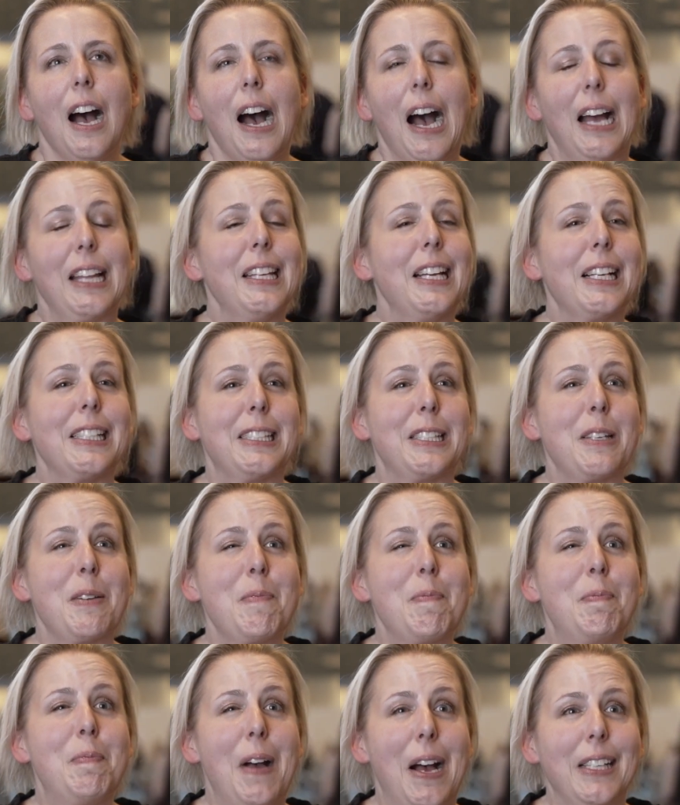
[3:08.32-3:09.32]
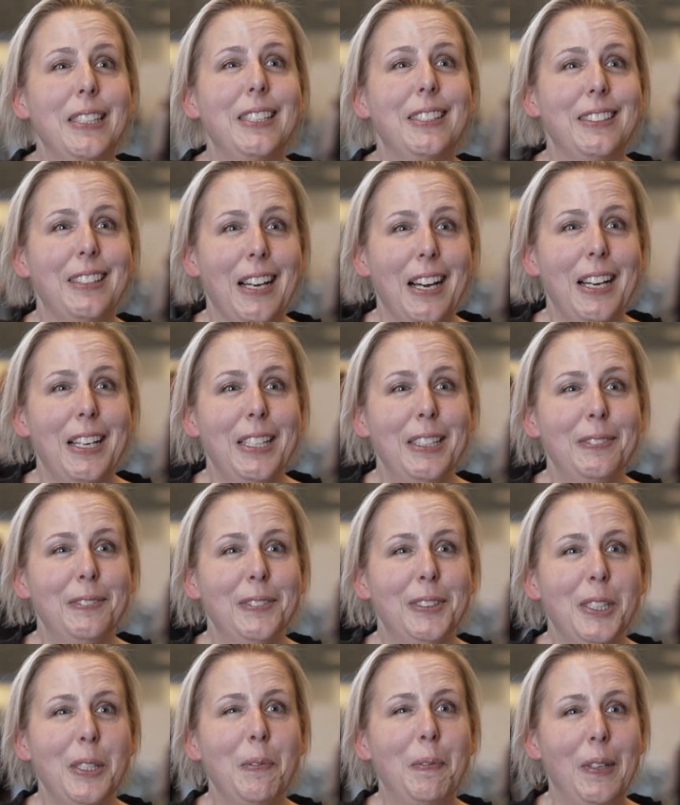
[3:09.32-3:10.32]
I think it's the best
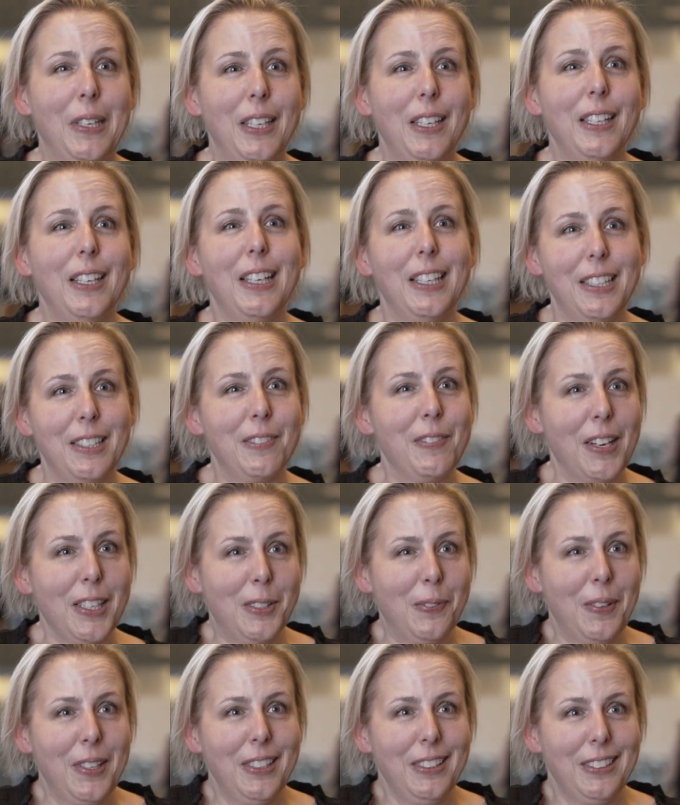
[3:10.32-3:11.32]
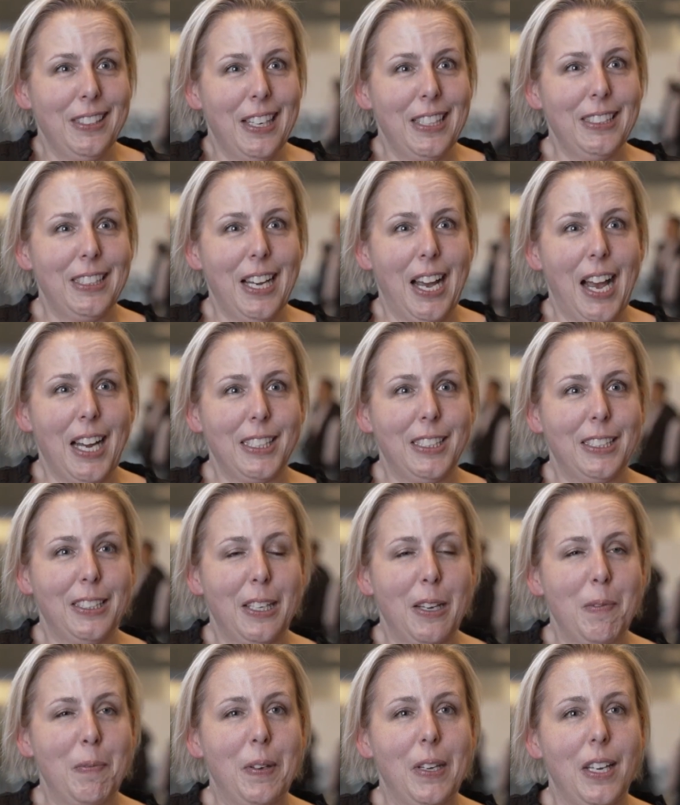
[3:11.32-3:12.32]
time to be in investment and to
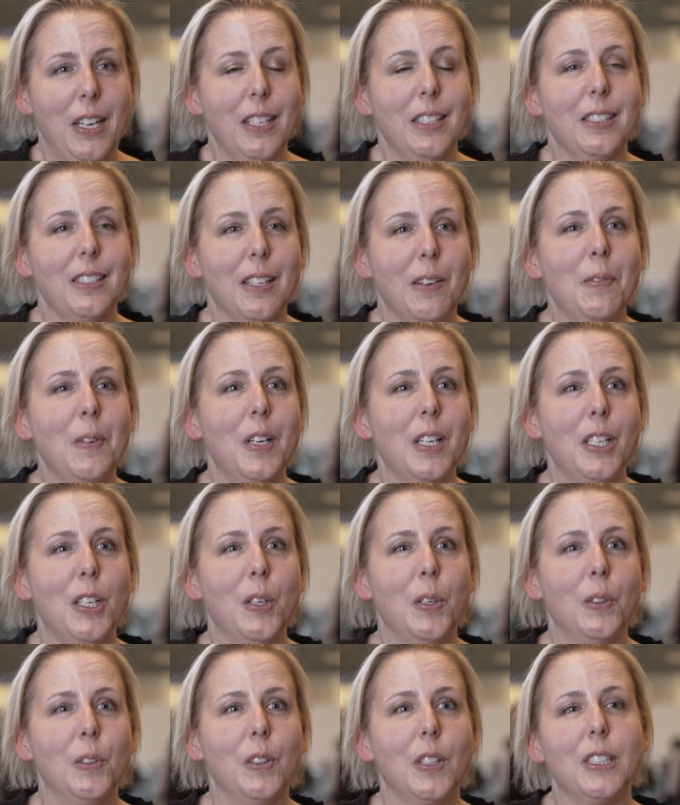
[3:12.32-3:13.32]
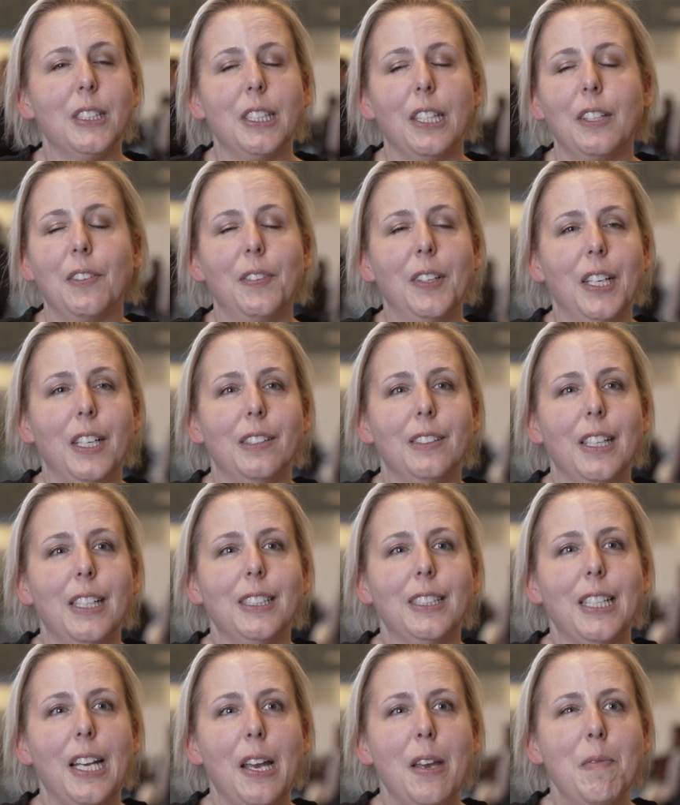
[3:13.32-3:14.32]
actually be someone who looks at the video
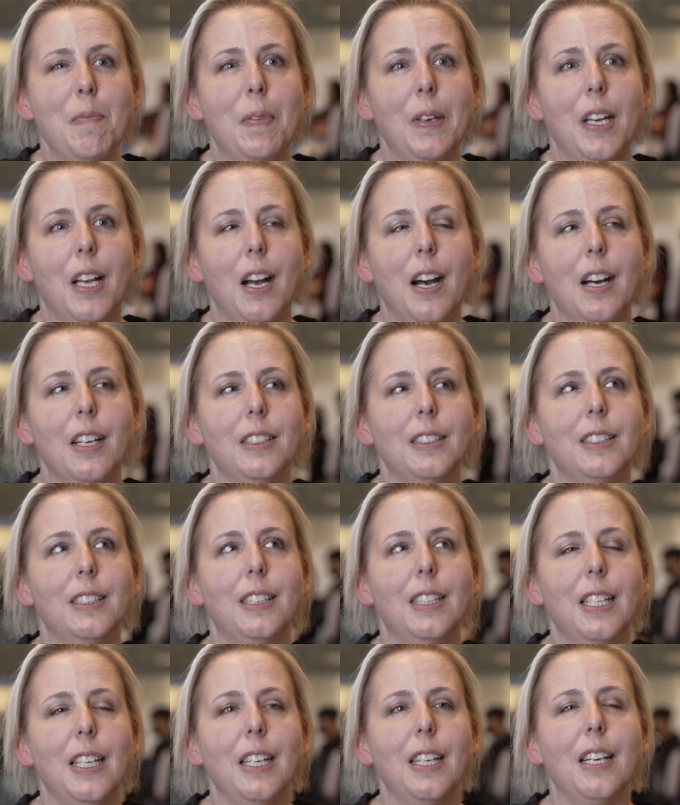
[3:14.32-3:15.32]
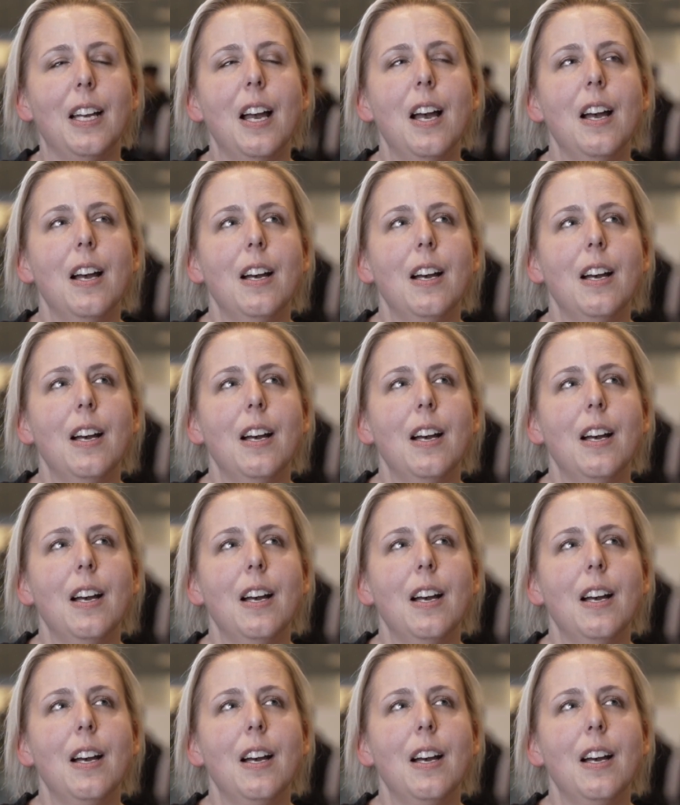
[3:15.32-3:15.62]
landscape, because the